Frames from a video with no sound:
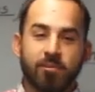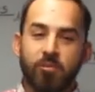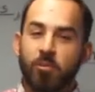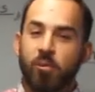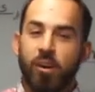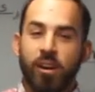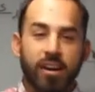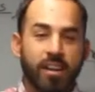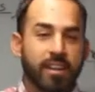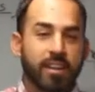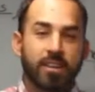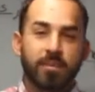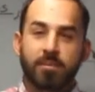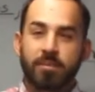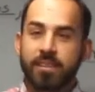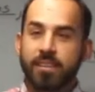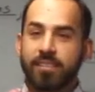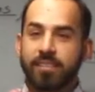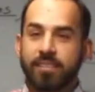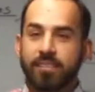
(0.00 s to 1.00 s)
walk
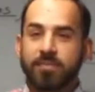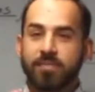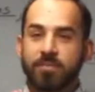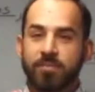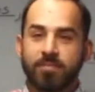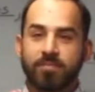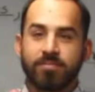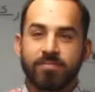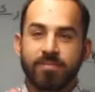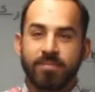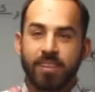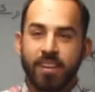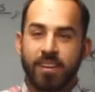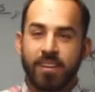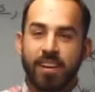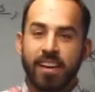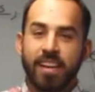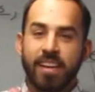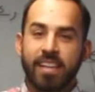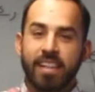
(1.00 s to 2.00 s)
up here.
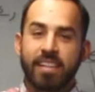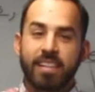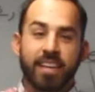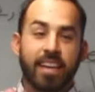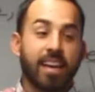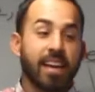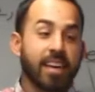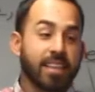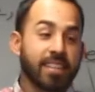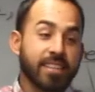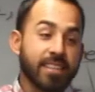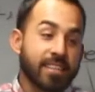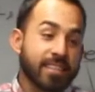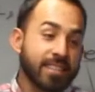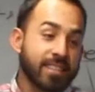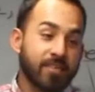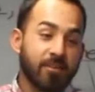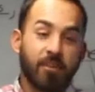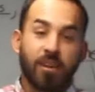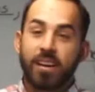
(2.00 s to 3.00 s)
All right, and the guy
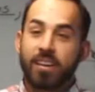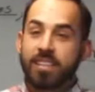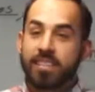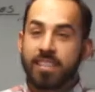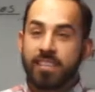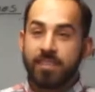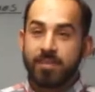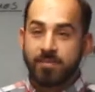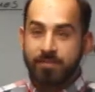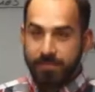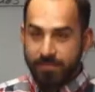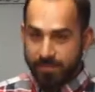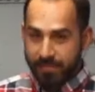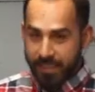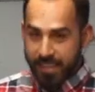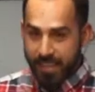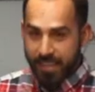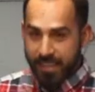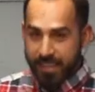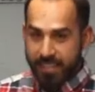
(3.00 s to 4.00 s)
does. He walks up
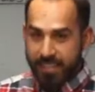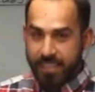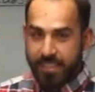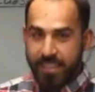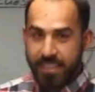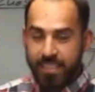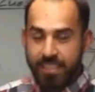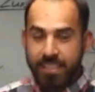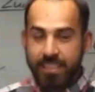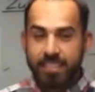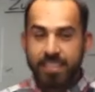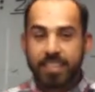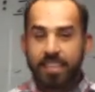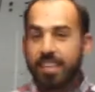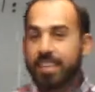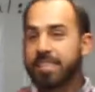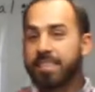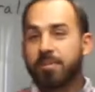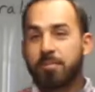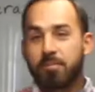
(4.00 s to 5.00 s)
and he
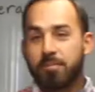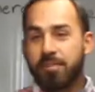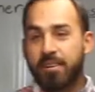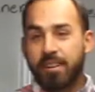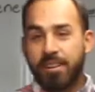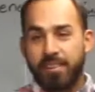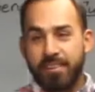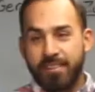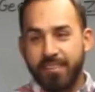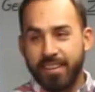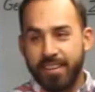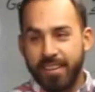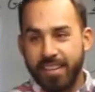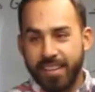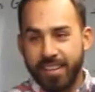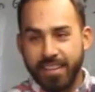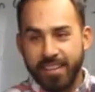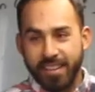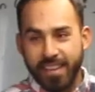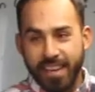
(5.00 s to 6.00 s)
says a prayer.
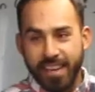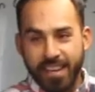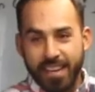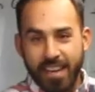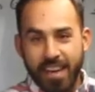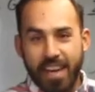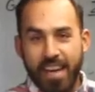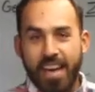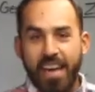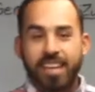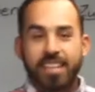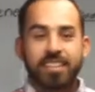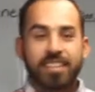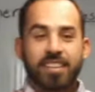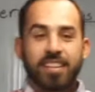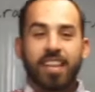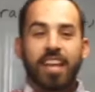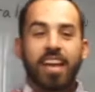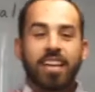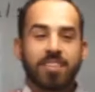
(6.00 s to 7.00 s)
And I
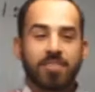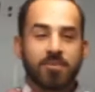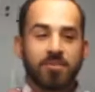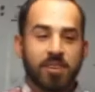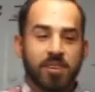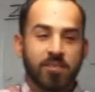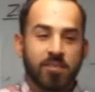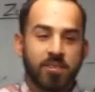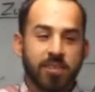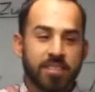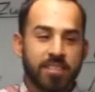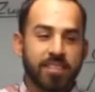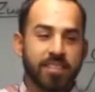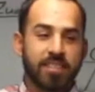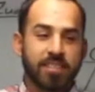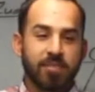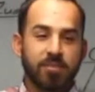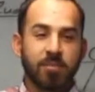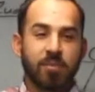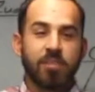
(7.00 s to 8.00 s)
asked last week was
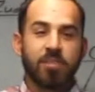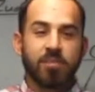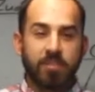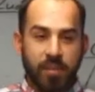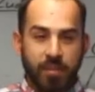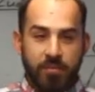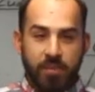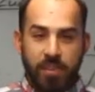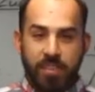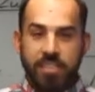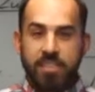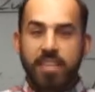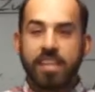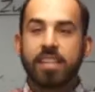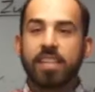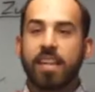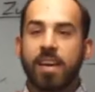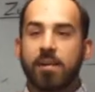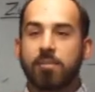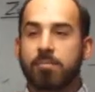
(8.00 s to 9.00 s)
if he
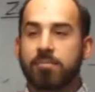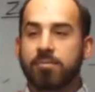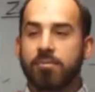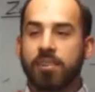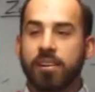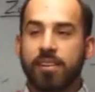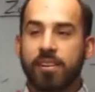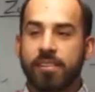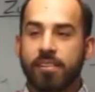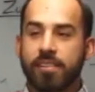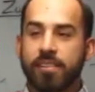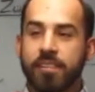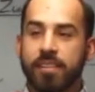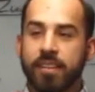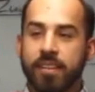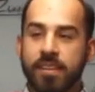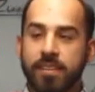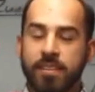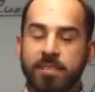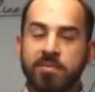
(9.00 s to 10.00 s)
said that prayer,
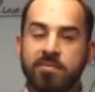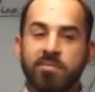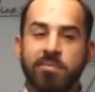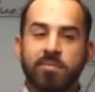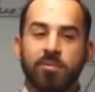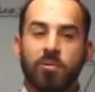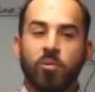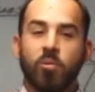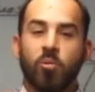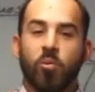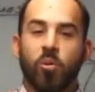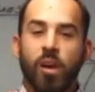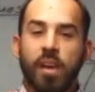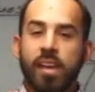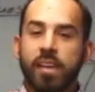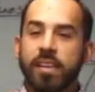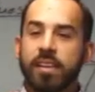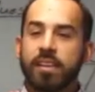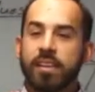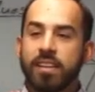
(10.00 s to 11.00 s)

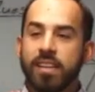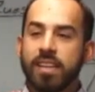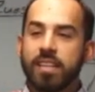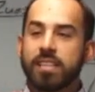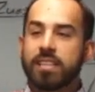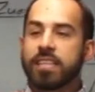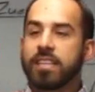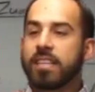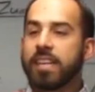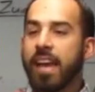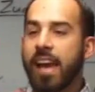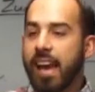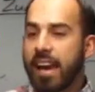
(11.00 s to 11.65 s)
when is he